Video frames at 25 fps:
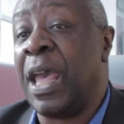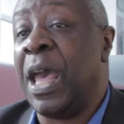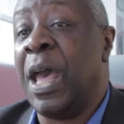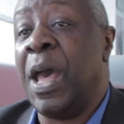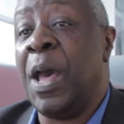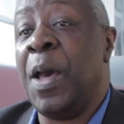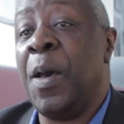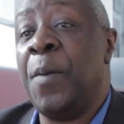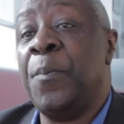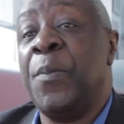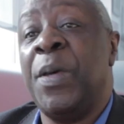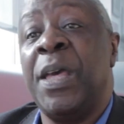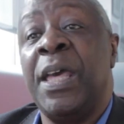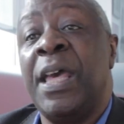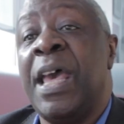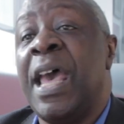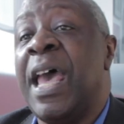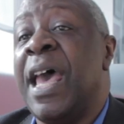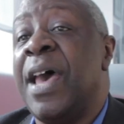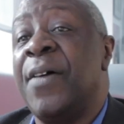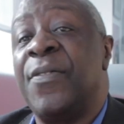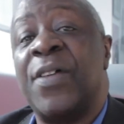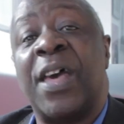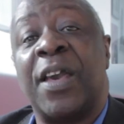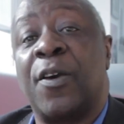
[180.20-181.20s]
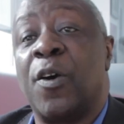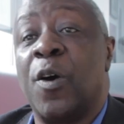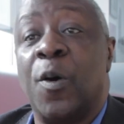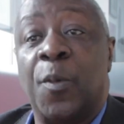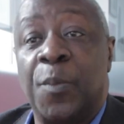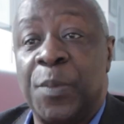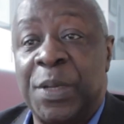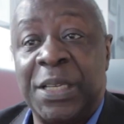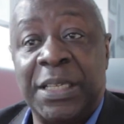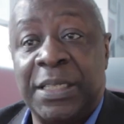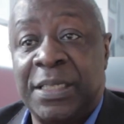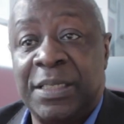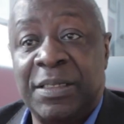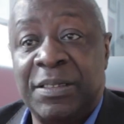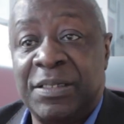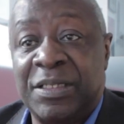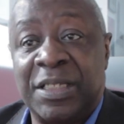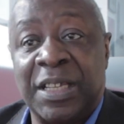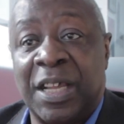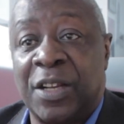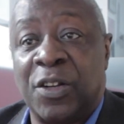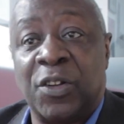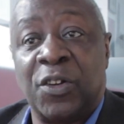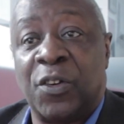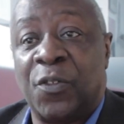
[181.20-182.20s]
That can't be
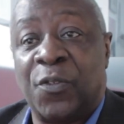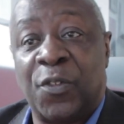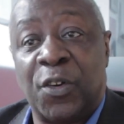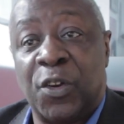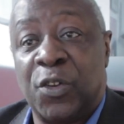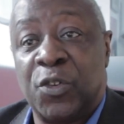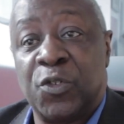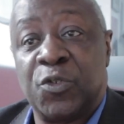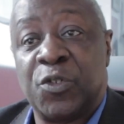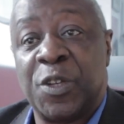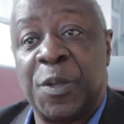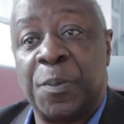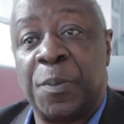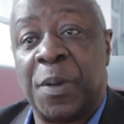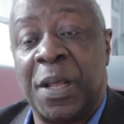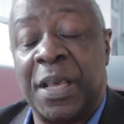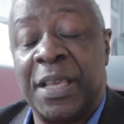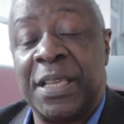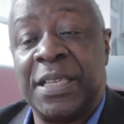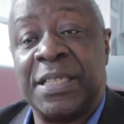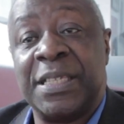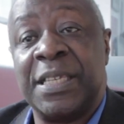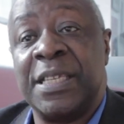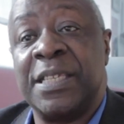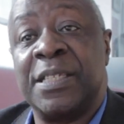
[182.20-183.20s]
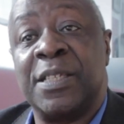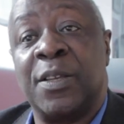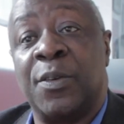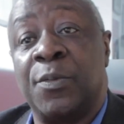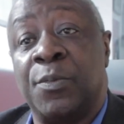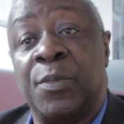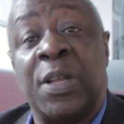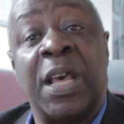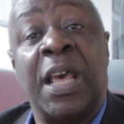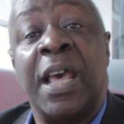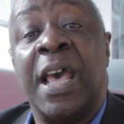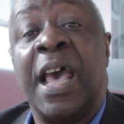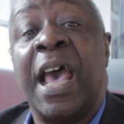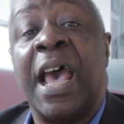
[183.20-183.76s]
done on a voluntary basis, and